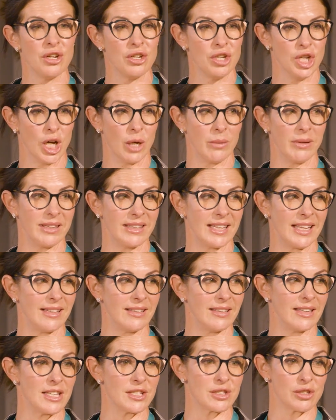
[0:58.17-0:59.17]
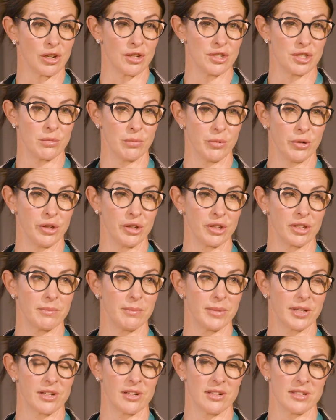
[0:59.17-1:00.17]
knowing that it's going to work,
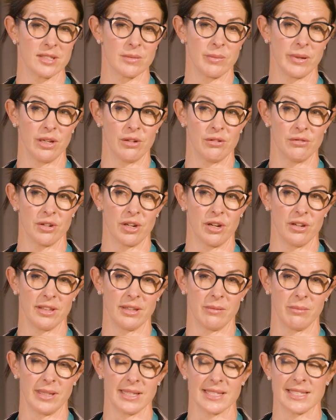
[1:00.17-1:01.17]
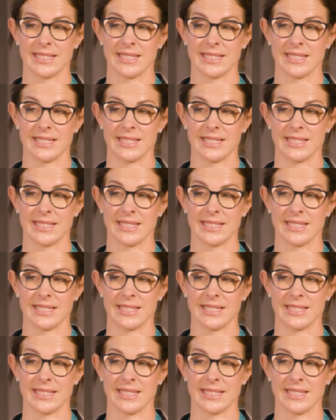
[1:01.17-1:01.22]
because we all know that when